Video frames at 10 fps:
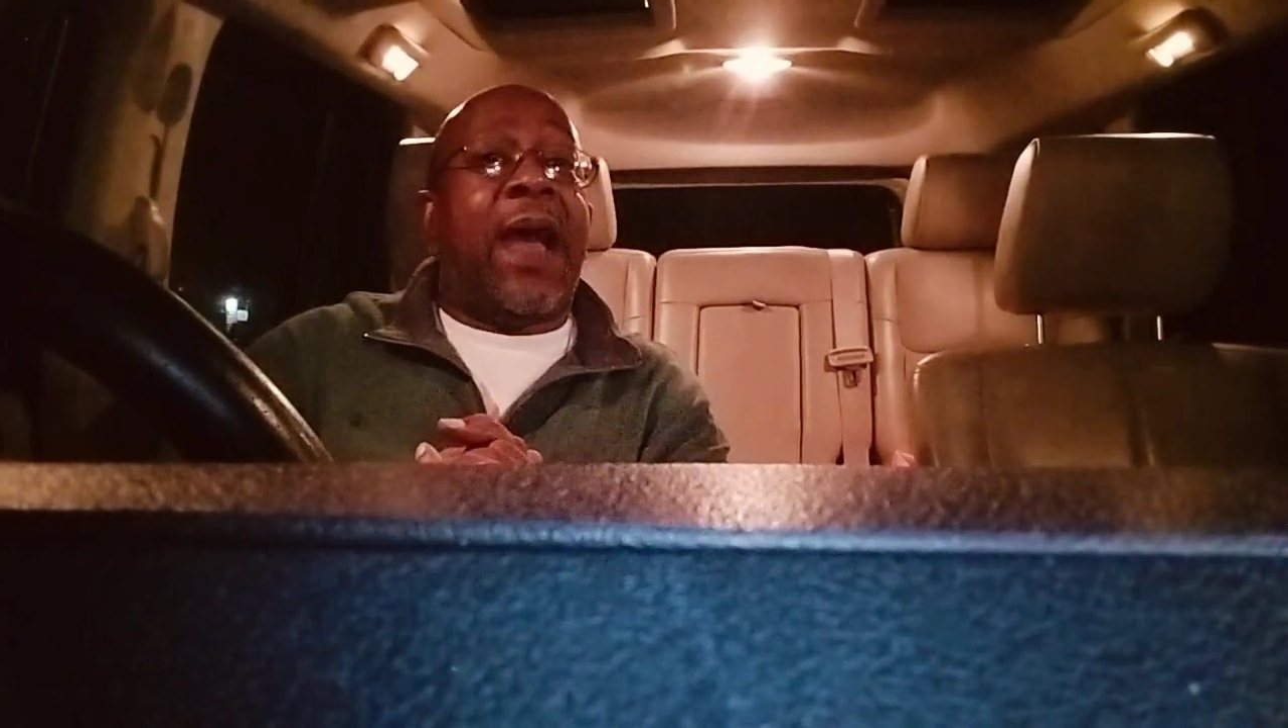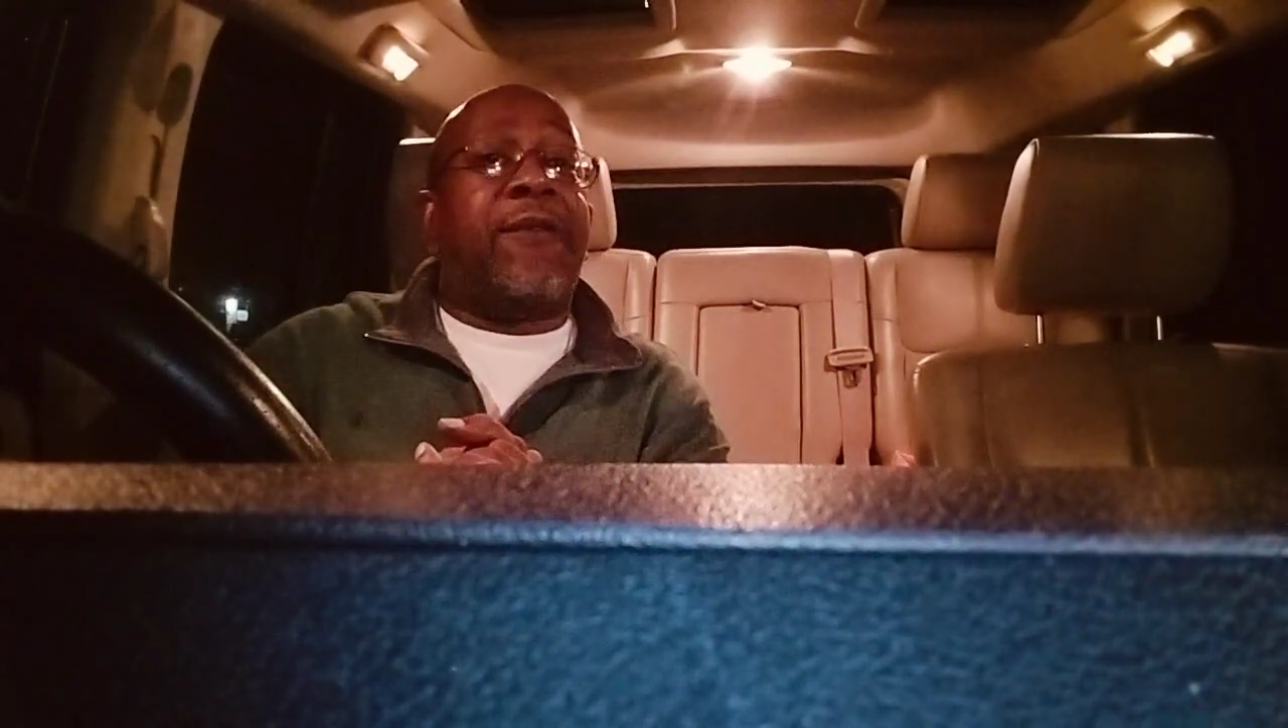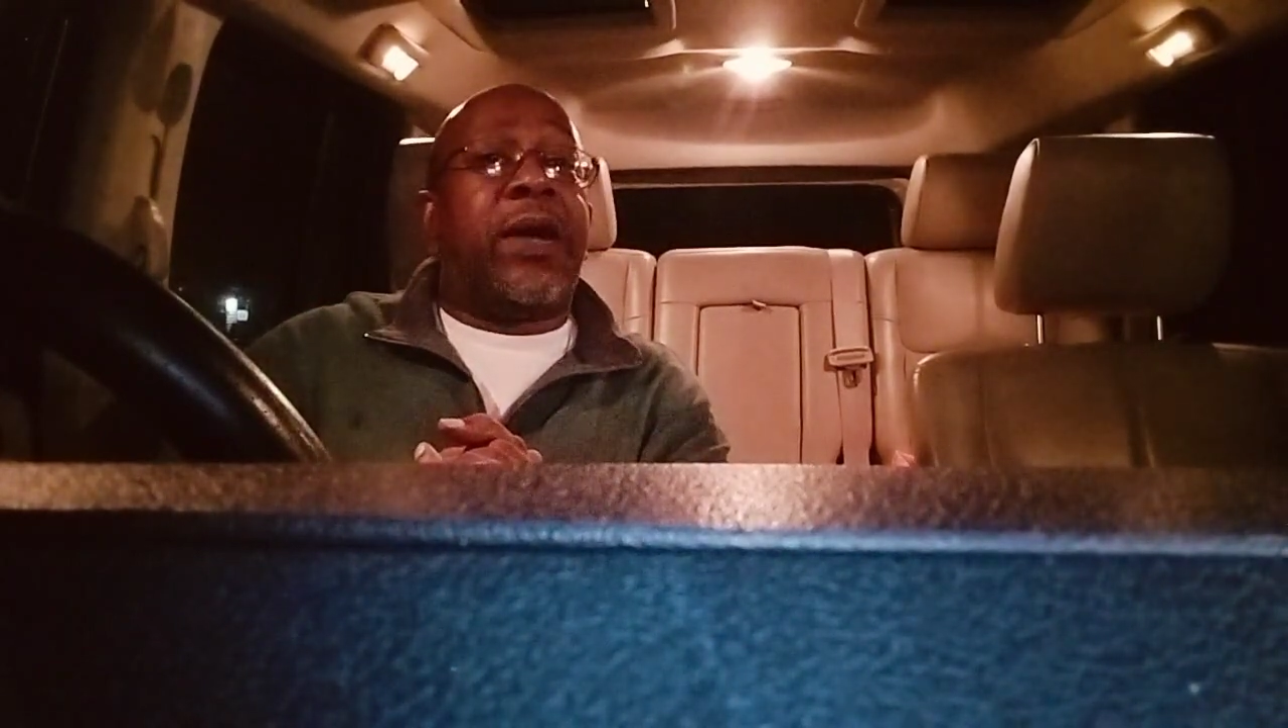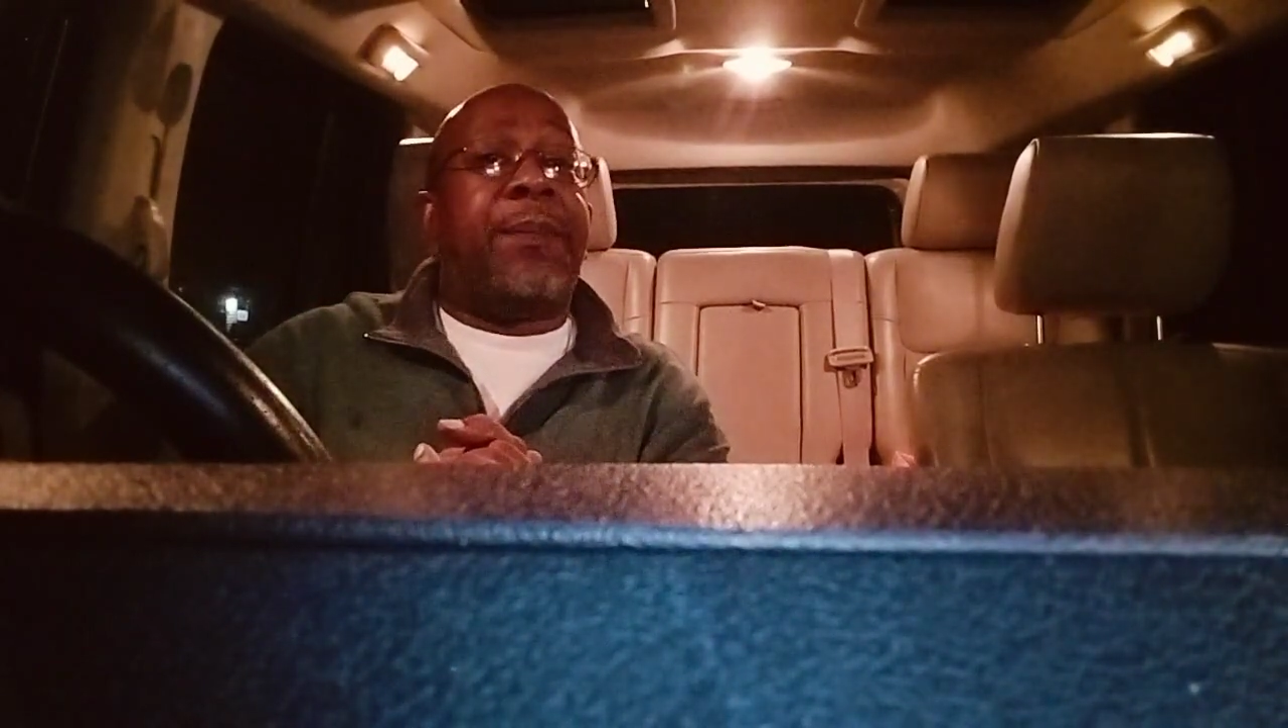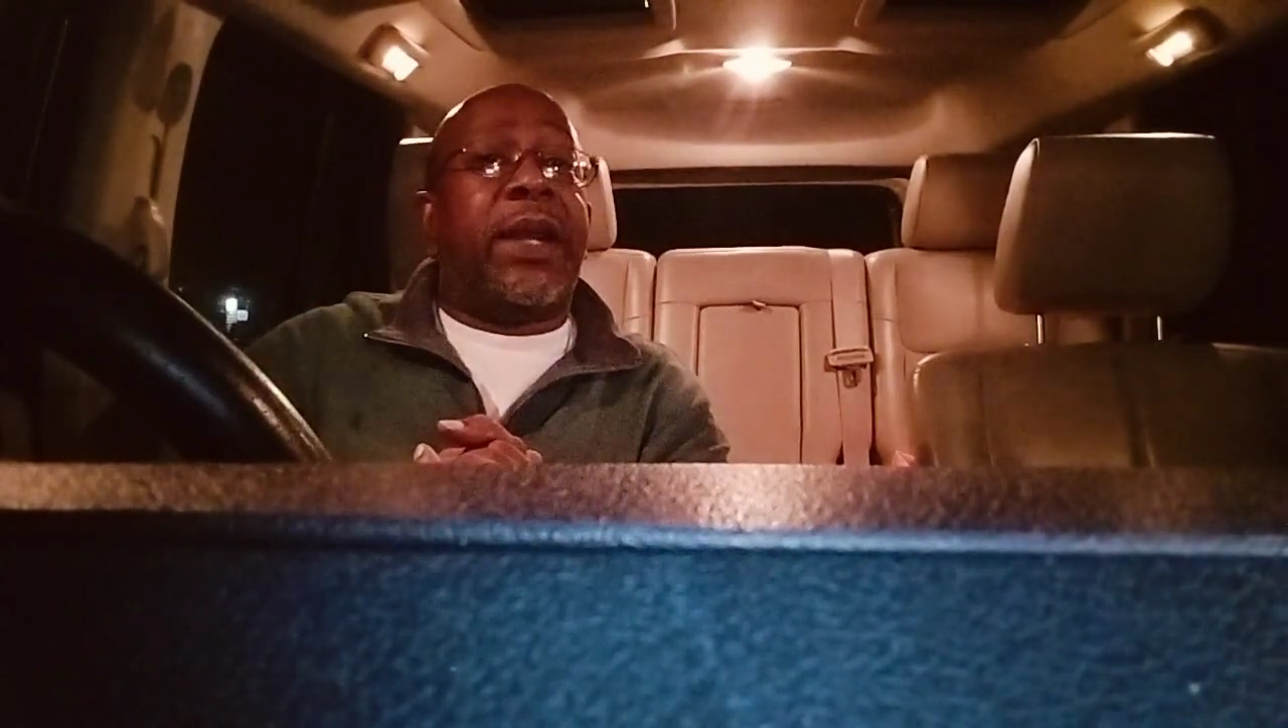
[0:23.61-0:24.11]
having a